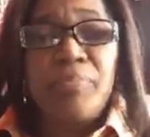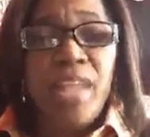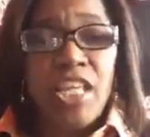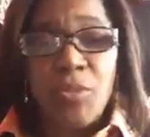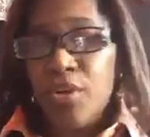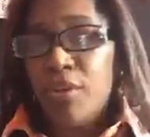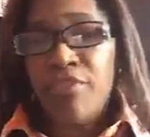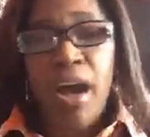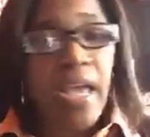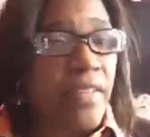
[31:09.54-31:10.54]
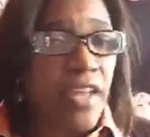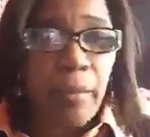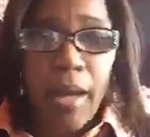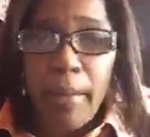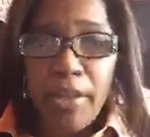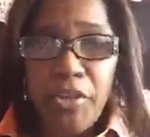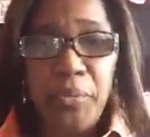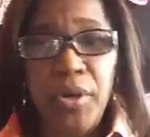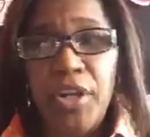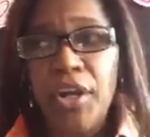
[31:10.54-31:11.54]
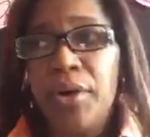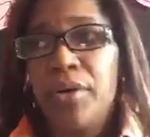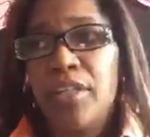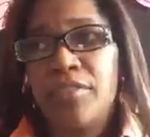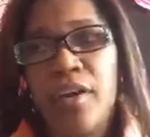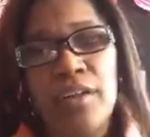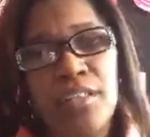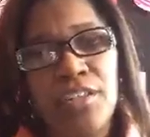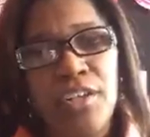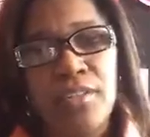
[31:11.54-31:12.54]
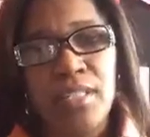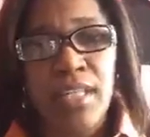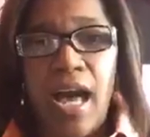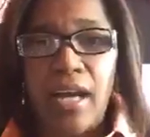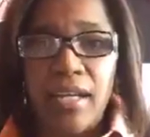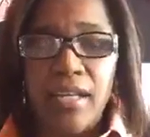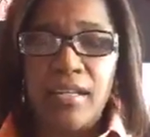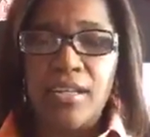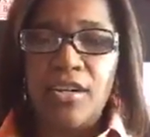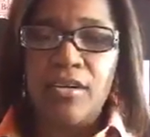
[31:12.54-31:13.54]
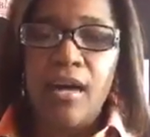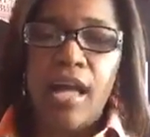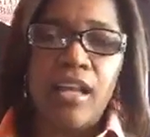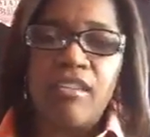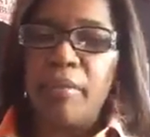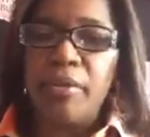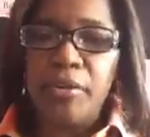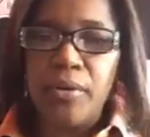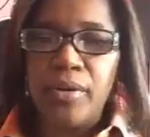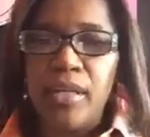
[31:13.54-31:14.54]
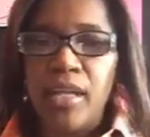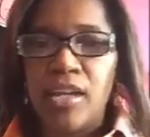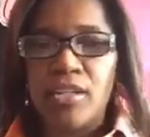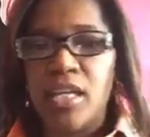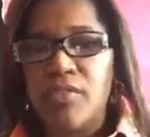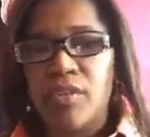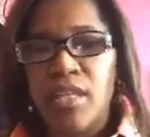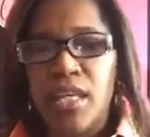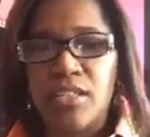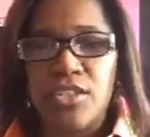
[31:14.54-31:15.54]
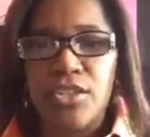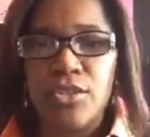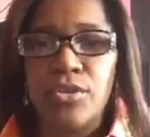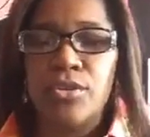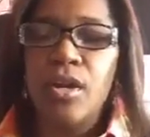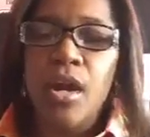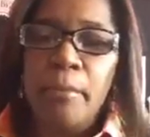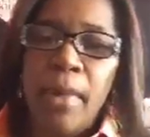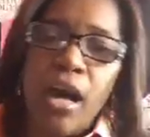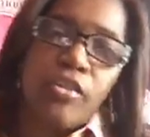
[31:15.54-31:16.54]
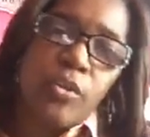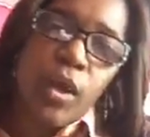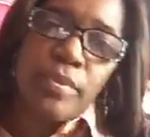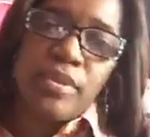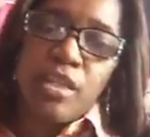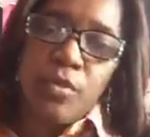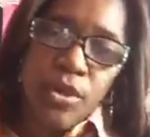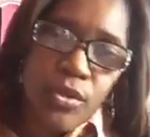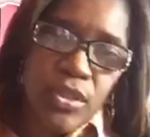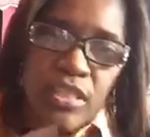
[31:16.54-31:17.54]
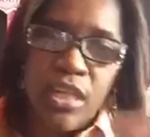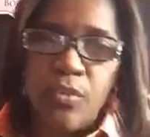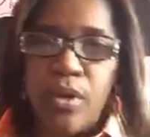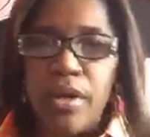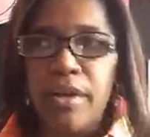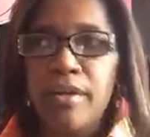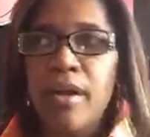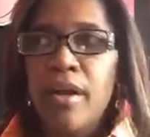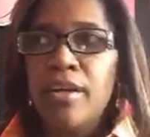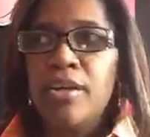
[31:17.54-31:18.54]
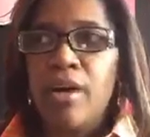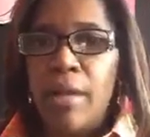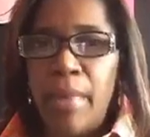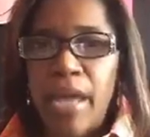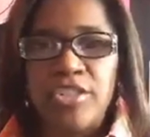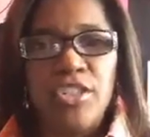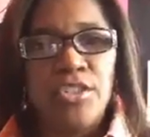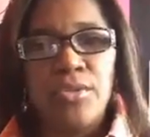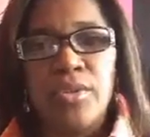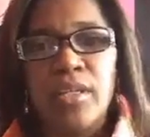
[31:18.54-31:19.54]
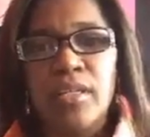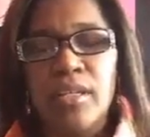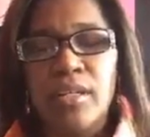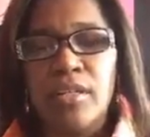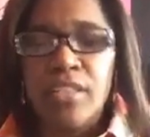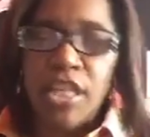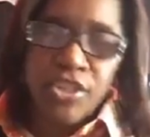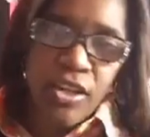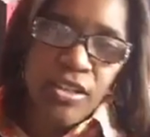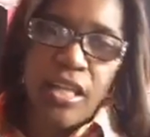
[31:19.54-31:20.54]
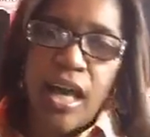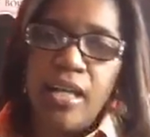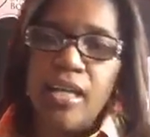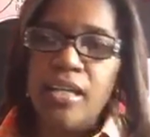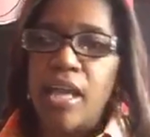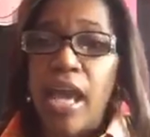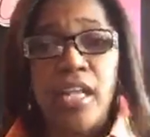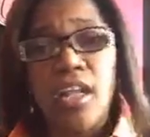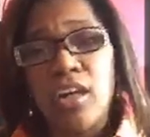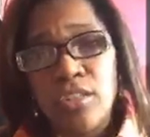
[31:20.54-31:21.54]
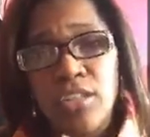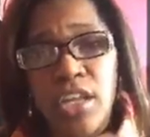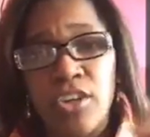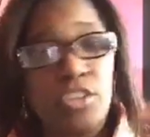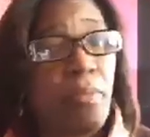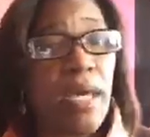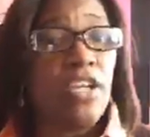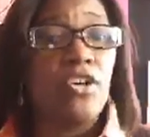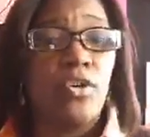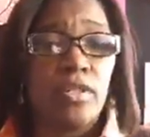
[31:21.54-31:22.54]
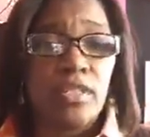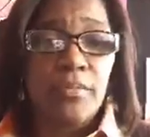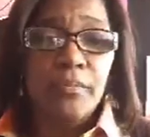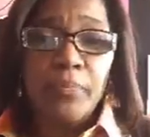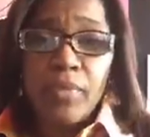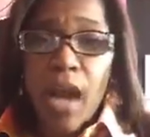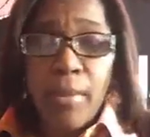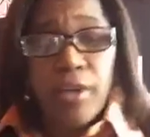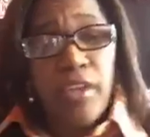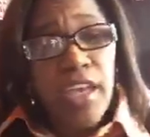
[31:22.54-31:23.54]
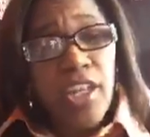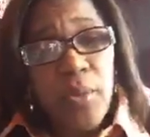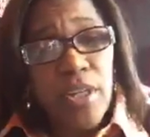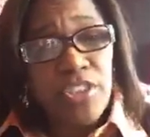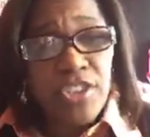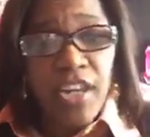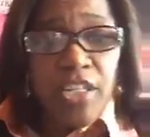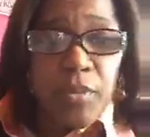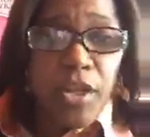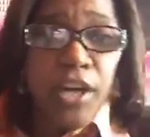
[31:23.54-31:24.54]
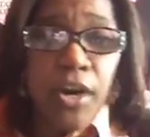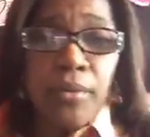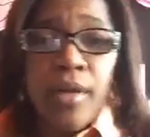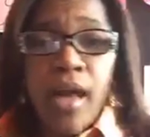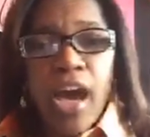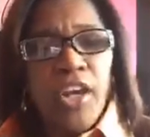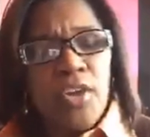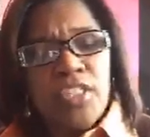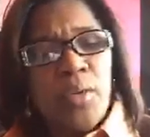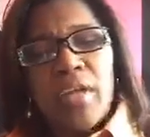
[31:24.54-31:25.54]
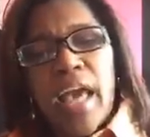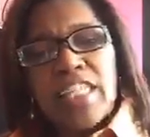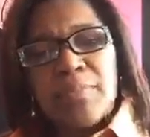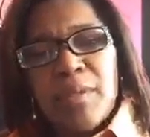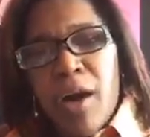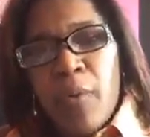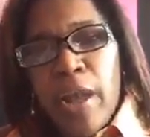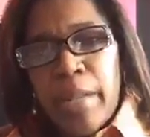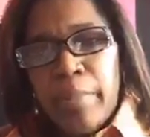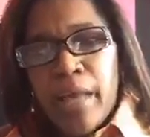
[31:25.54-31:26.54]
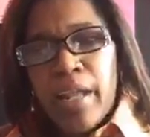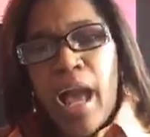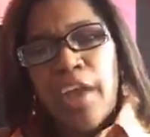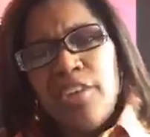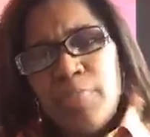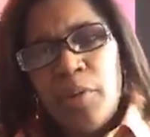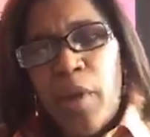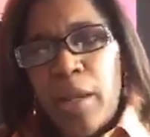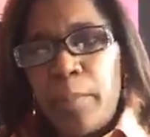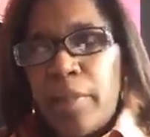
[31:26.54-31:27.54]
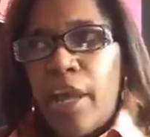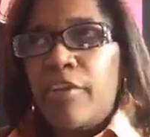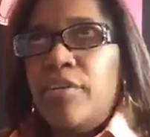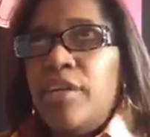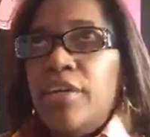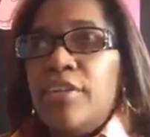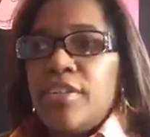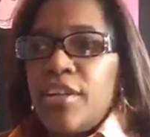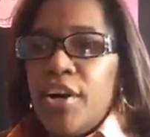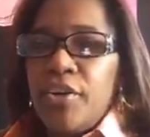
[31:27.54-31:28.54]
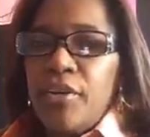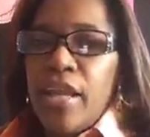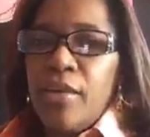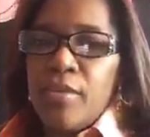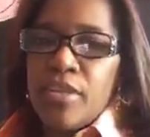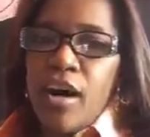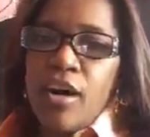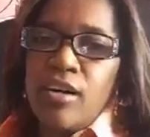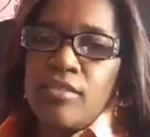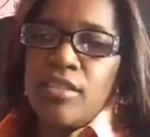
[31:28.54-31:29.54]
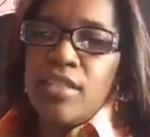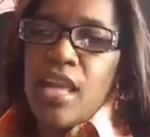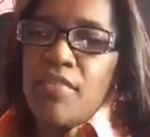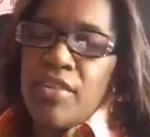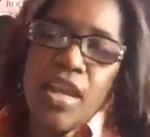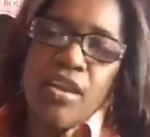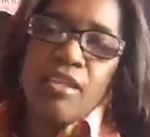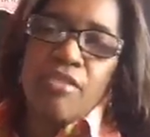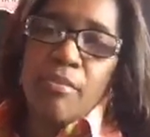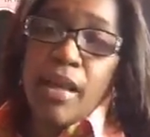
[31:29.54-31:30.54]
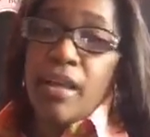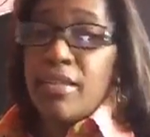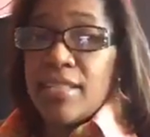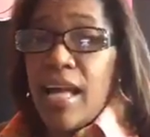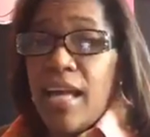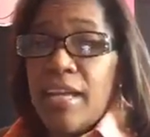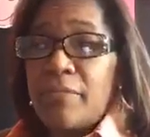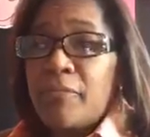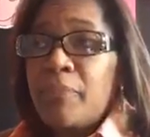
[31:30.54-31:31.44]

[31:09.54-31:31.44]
That's where you'll find anything about me that you want to know as far as, you know, designing, you know, how long I've been doing it. It'll give you links to my other websites where you'll see where, you know, I'm actually doing, you know, stationery designing, and it also take you to my e-course. Are there any questions you guys want to know? I know someone asked me about wedding planning. I used to be a wedding planner years ago, and it was called Tia Veneer Event Planning Design.